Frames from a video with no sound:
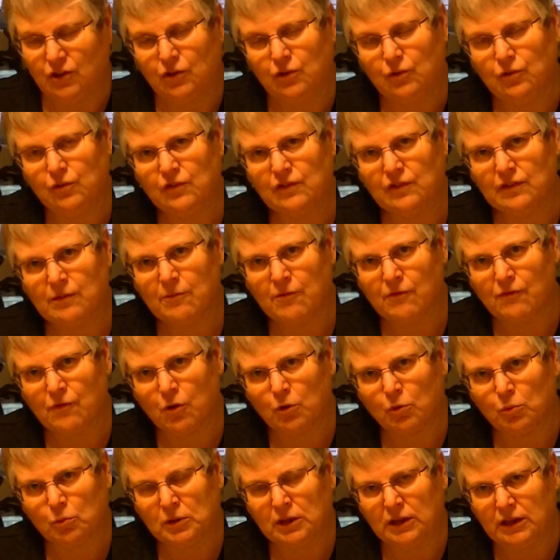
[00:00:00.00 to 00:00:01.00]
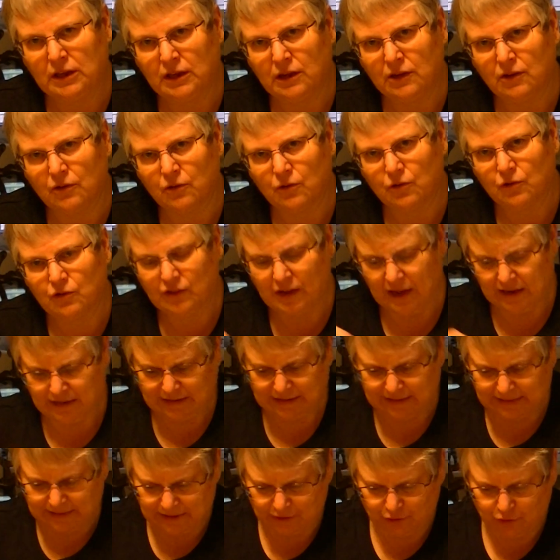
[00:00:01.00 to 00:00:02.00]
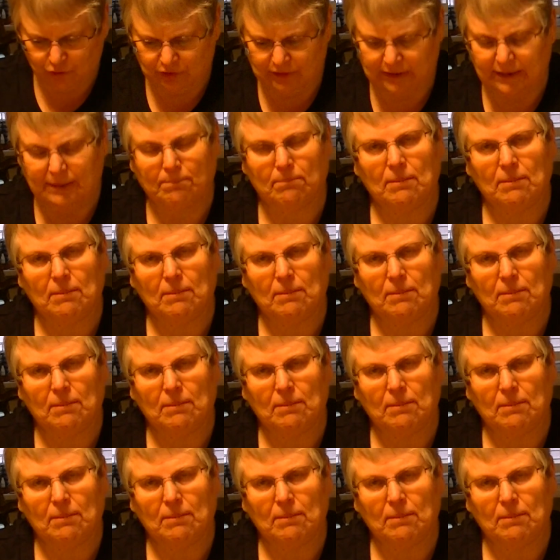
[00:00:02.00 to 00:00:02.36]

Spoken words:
use some of our re-inkers and literally